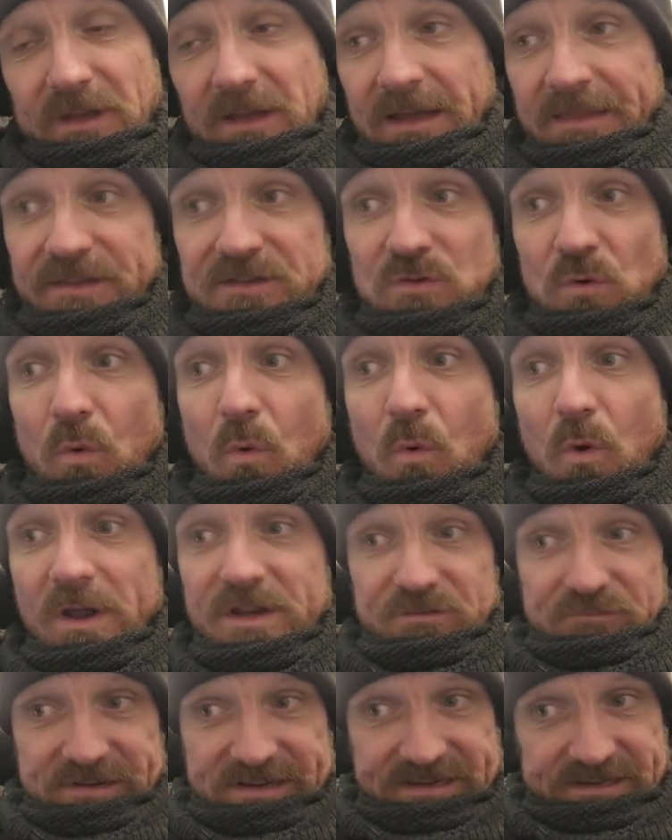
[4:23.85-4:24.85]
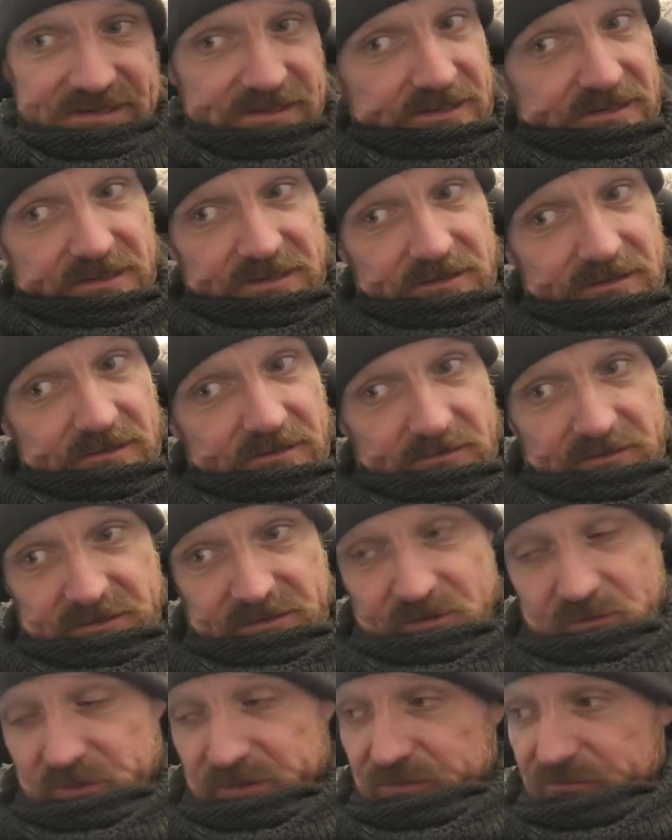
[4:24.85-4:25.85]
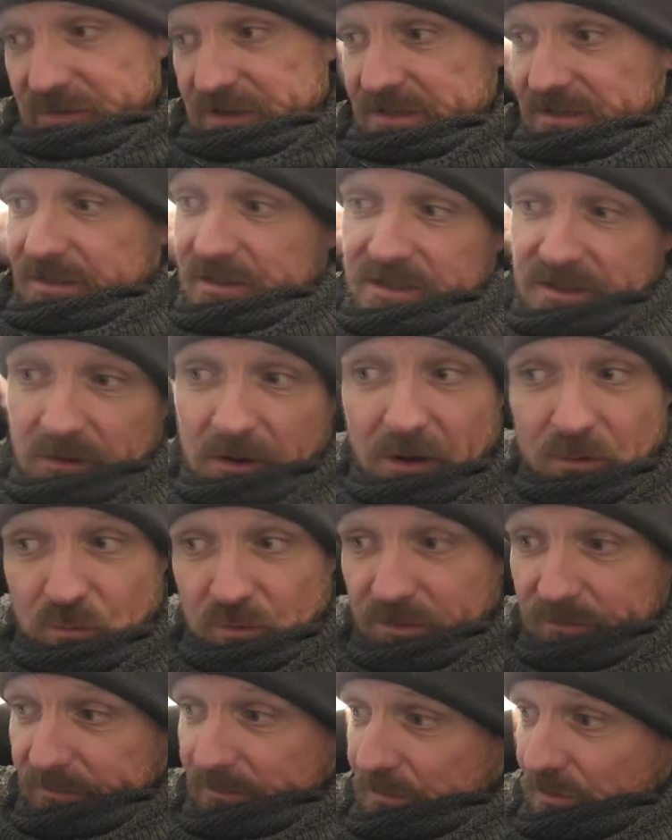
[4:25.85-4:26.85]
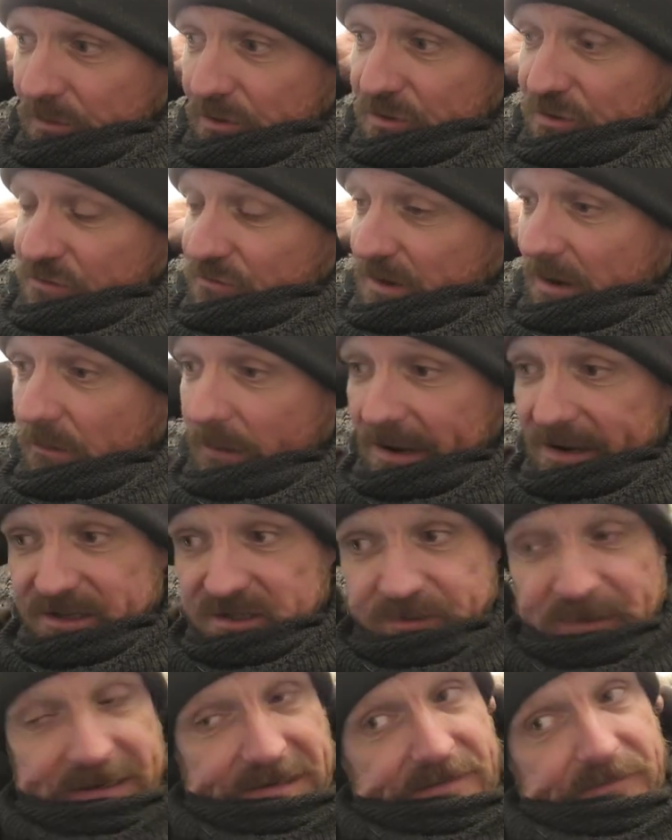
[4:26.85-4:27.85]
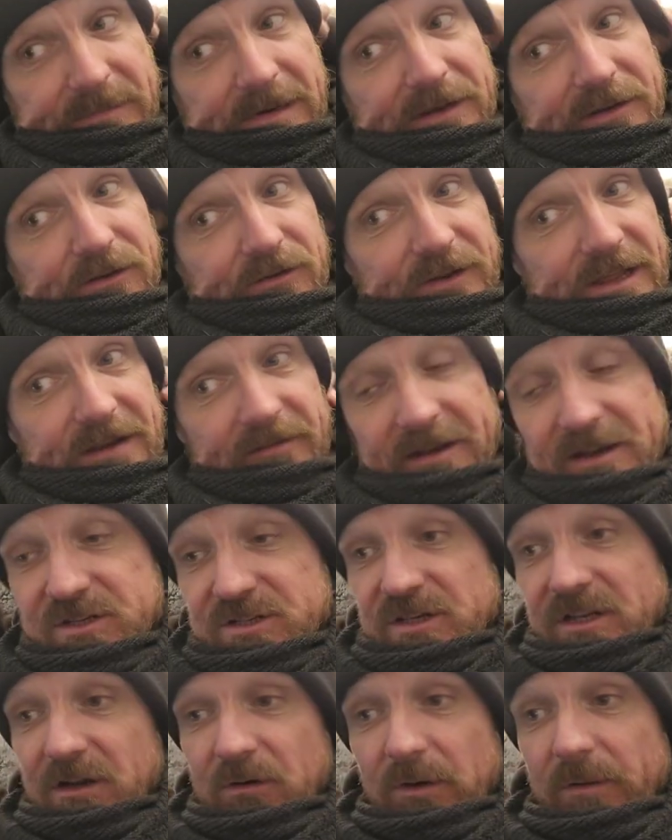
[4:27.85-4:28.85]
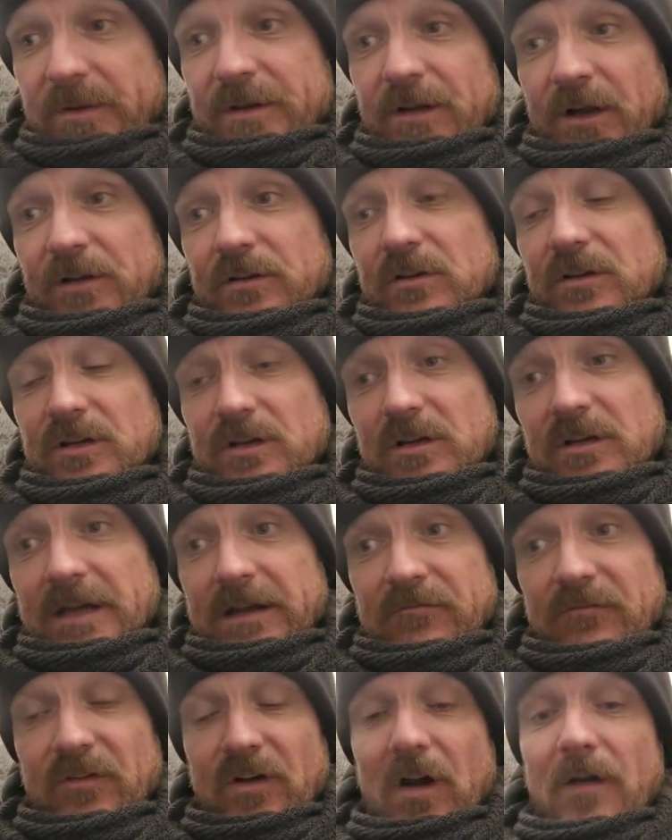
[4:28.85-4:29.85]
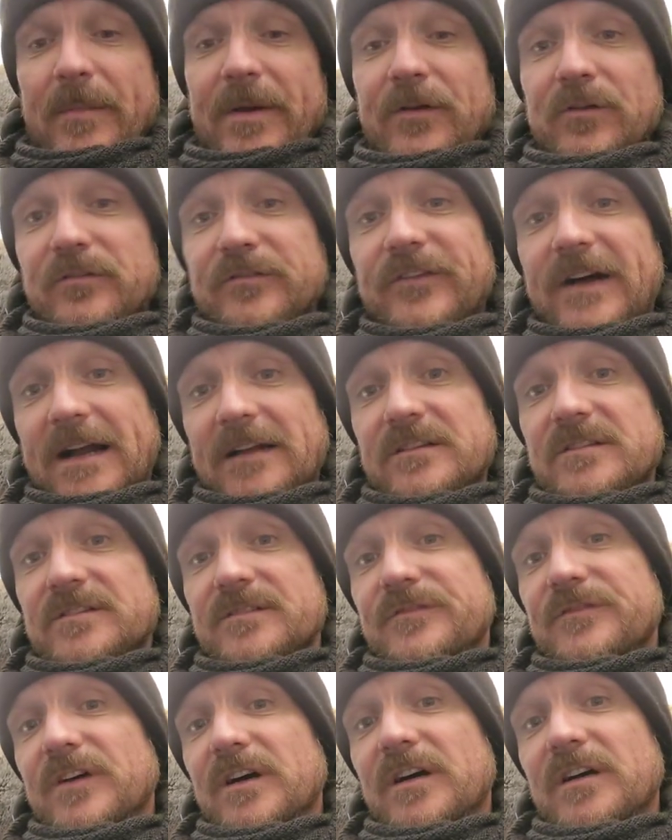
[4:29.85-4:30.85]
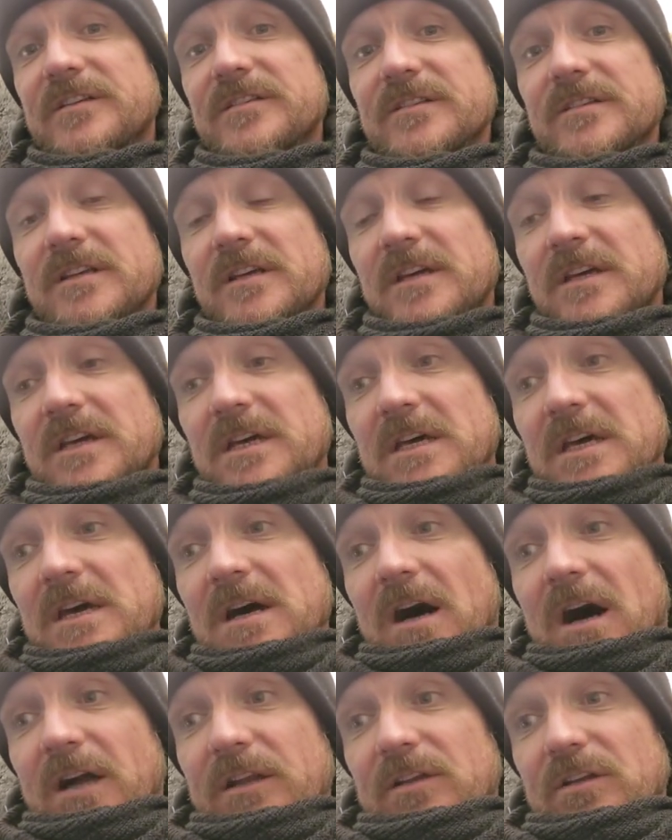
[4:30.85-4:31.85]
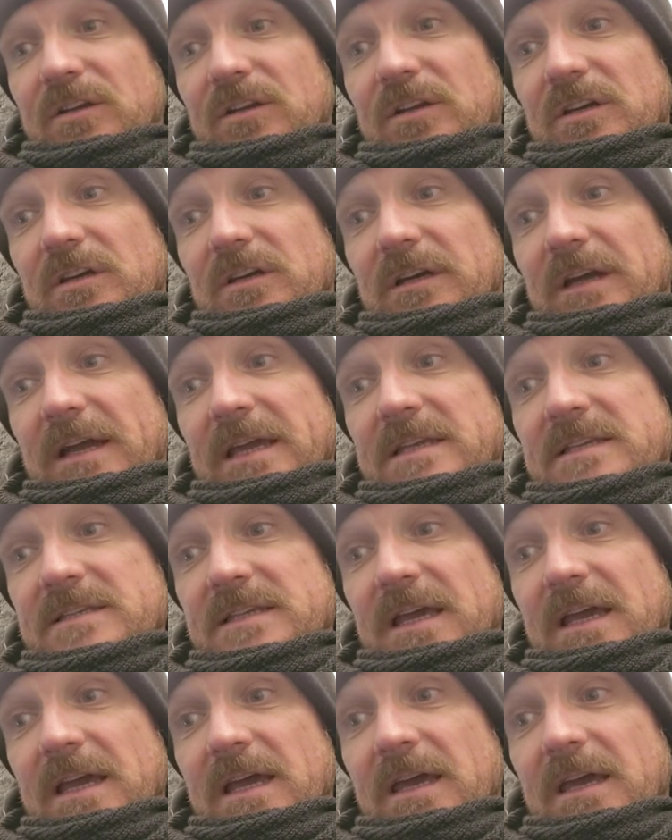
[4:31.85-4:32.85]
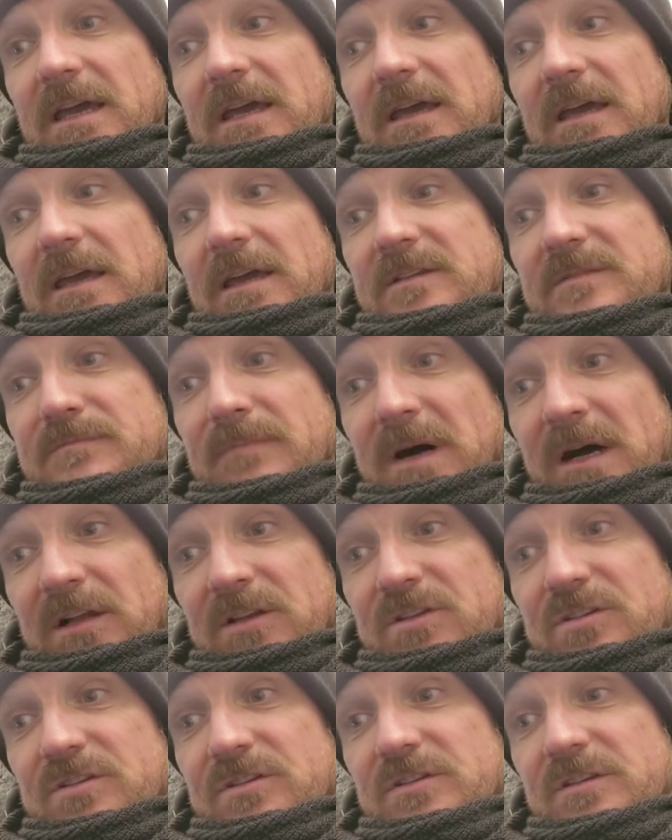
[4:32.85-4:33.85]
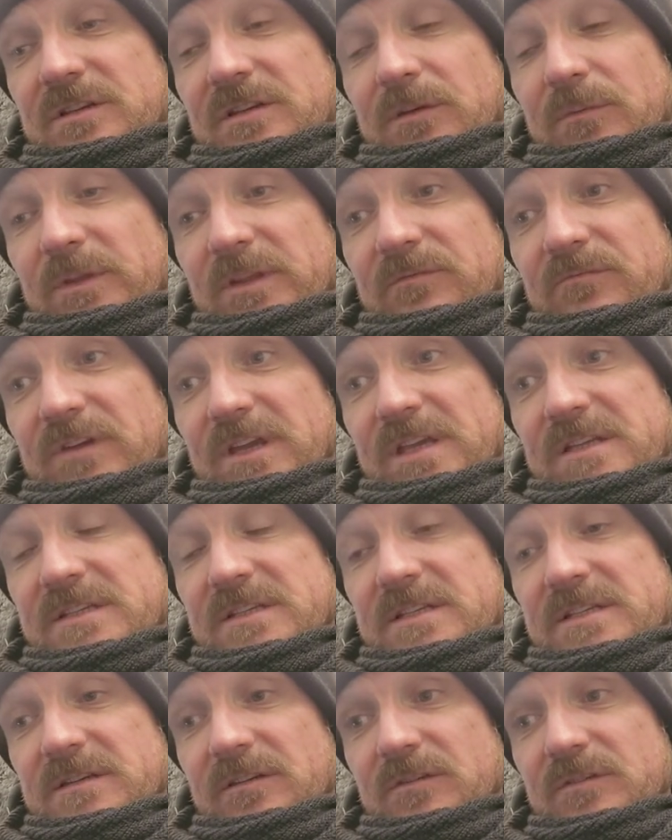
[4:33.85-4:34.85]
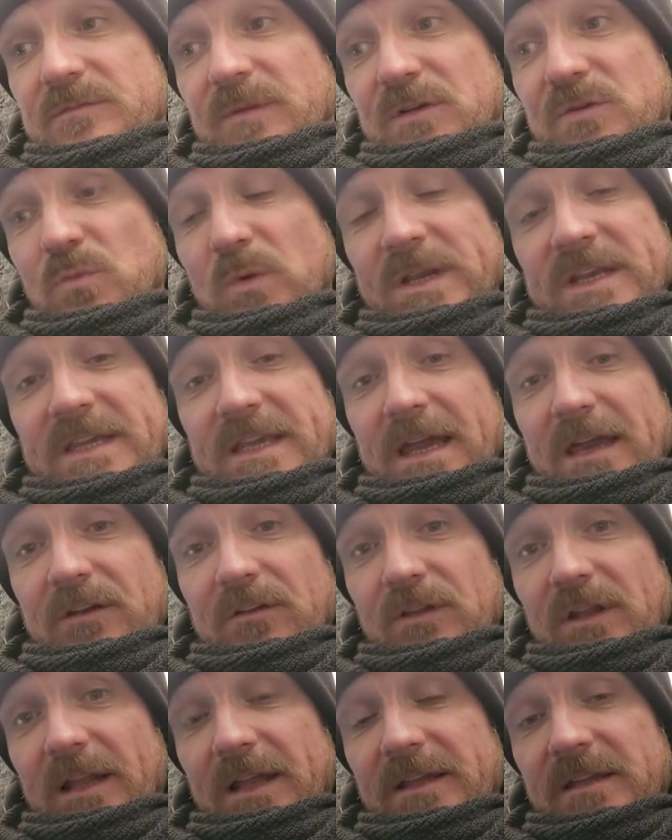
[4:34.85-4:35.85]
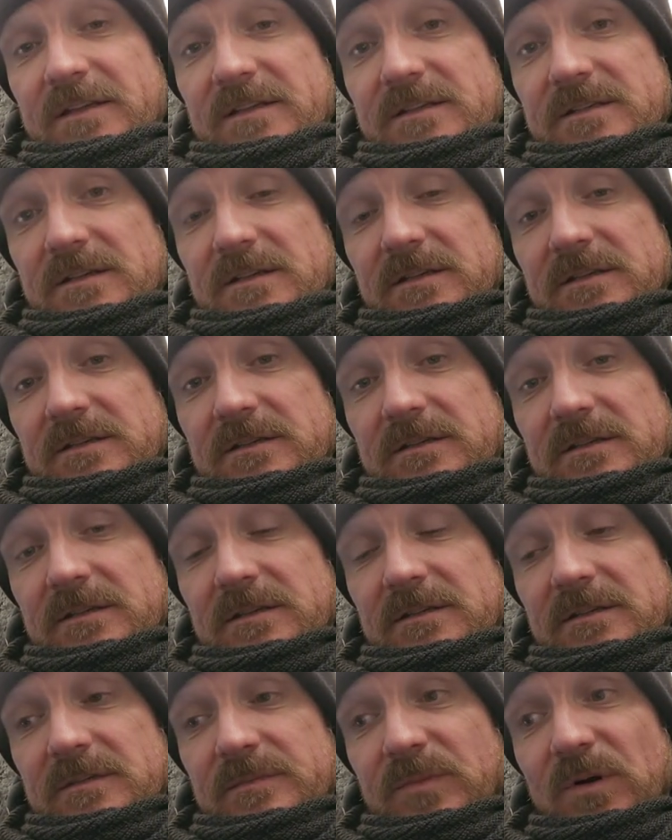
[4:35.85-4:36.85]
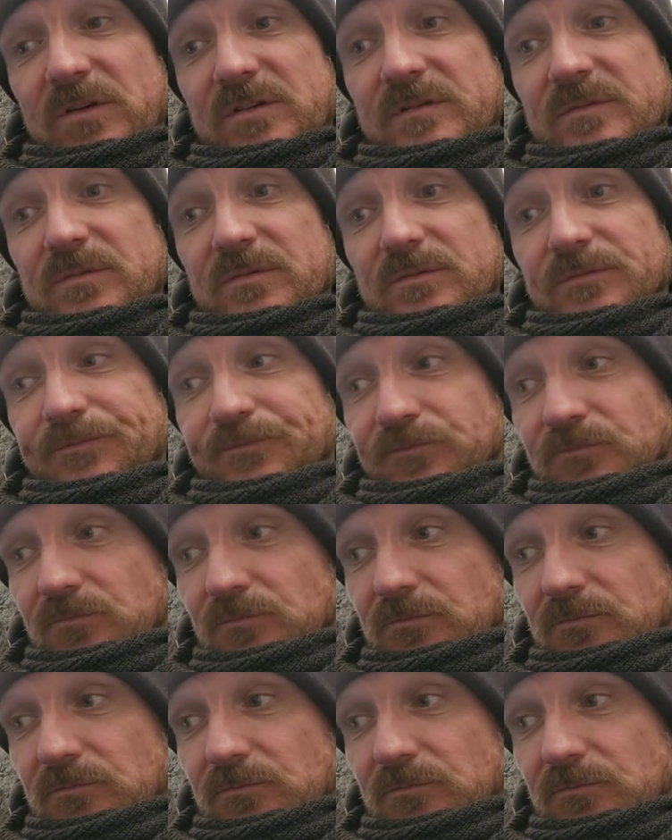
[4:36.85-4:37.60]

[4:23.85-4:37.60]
And there's always reasons there's always reason. So I wouldn't look straight away at spending money on aeration equipment. I'd look at environmental factors first. I'd look at is there as much, you know, within reason, is there as much wind getting on the lake as, as, as possible?